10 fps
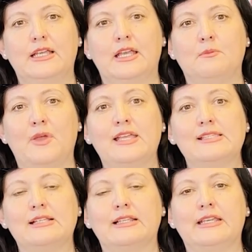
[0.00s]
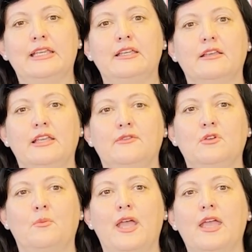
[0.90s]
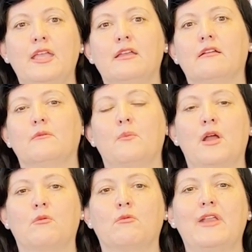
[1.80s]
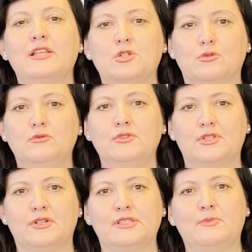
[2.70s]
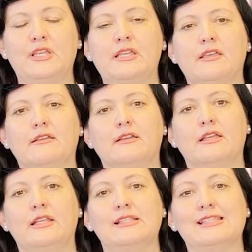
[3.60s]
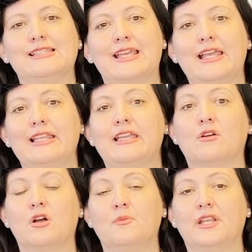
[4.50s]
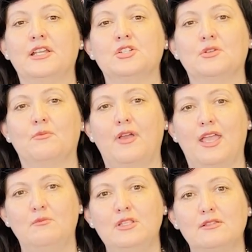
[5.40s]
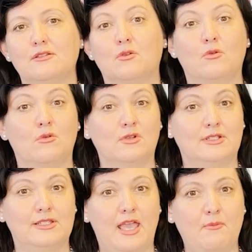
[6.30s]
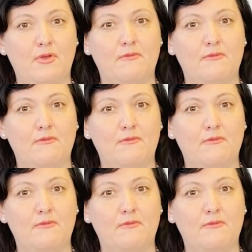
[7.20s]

And basically, if you're paying by rental, so to speak, it is a daily accommodation payment, or DAP,